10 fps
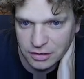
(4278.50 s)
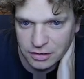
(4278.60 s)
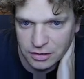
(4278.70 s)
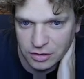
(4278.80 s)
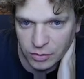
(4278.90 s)

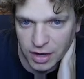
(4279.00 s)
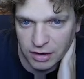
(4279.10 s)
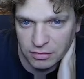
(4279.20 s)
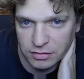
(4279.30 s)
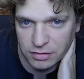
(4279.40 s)
Oh,
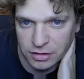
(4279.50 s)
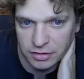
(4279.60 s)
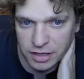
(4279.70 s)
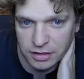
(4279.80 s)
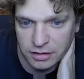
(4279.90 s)
wow.
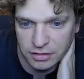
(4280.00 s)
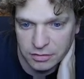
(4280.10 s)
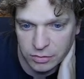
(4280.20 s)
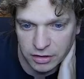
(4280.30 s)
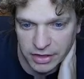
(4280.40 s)
Okay.
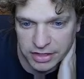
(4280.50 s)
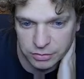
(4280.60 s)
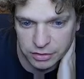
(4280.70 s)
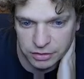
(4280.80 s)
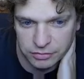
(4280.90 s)
Well, that's
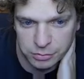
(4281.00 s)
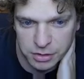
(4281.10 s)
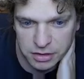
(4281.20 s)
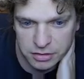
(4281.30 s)
really good for me.